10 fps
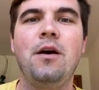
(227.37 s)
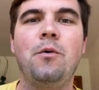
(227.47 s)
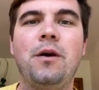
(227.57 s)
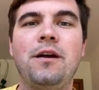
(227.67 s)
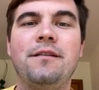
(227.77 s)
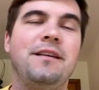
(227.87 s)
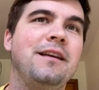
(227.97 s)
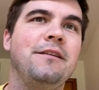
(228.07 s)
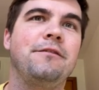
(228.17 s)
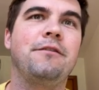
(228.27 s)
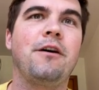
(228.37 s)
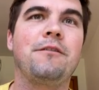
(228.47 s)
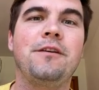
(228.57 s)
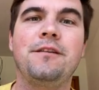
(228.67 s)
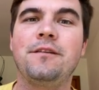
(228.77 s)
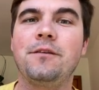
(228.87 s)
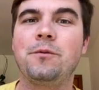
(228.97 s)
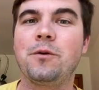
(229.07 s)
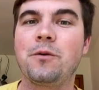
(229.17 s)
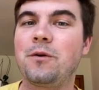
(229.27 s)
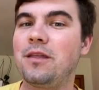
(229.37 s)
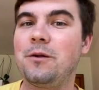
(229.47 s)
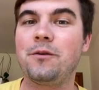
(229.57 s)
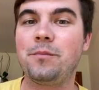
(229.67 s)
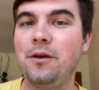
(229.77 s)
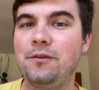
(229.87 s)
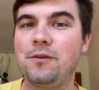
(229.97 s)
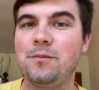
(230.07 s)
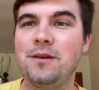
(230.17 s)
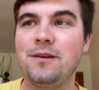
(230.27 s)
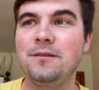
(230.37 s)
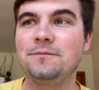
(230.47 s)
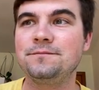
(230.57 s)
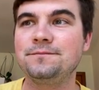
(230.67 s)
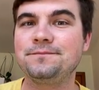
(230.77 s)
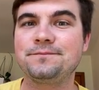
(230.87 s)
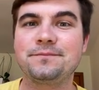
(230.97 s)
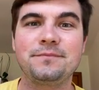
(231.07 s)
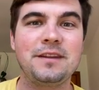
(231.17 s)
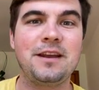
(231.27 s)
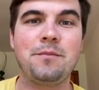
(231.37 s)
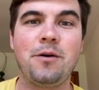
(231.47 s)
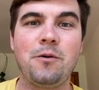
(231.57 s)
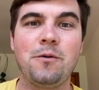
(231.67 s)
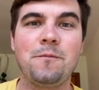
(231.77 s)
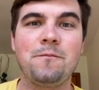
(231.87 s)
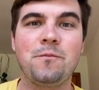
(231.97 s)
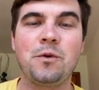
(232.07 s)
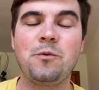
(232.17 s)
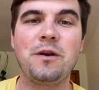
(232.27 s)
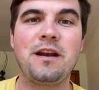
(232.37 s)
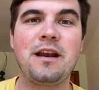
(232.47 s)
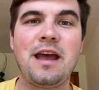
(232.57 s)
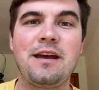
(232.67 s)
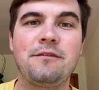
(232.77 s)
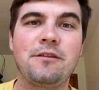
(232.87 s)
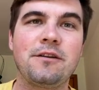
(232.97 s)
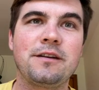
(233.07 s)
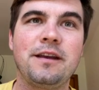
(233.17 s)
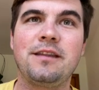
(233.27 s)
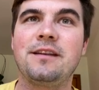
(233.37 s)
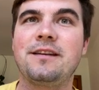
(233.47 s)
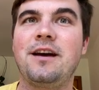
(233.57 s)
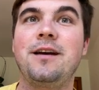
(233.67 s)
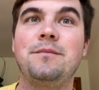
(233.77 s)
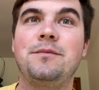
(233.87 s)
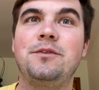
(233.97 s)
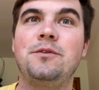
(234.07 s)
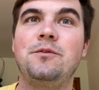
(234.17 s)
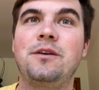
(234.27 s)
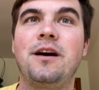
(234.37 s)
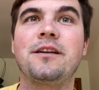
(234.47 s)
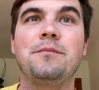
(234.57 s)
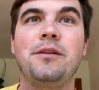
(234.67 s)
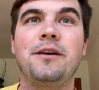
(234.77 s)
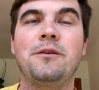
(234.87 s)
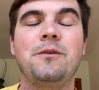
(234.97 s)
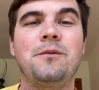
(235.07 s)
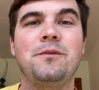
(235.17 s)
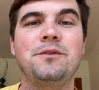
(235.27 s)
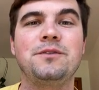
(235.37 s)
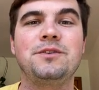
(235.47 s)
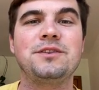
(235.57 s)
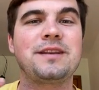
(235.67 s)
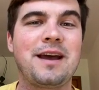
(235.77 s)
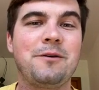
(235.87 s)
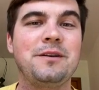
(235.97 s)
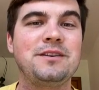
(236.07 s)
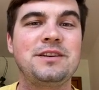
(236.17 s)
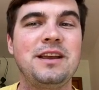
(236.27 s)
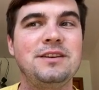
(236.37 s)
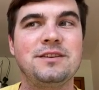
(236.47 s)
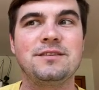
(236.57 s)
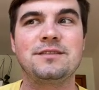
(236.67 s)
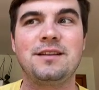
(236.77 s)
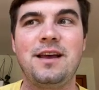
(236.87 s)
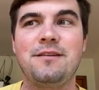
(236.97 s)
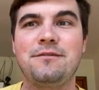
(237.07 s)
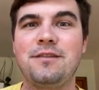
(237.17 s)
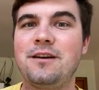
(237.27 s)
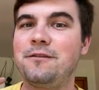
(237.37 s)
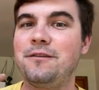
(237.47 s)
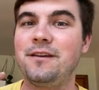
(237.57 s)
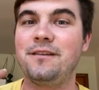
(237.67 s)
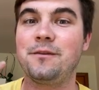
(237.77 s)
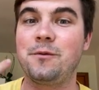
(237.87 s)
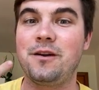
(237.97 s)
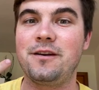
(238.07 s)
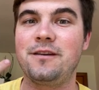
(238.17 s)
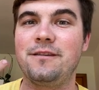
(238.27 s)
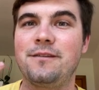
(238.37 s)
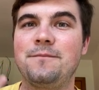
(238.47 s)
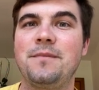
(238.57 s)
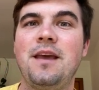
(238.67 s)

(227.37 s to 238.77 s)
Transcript: Whereas if our faces were where they were supposed to be, in a poem, we wouldn't ever take the time to contemplate on just how it changes life that our face is where it is.